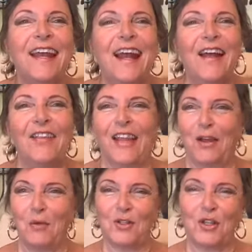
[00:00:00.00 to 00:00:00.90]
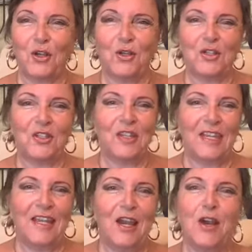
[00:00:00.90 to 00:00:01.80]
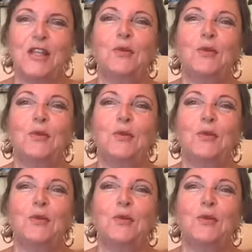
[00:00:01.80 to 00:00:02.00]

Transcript: that I wasn't going to see her and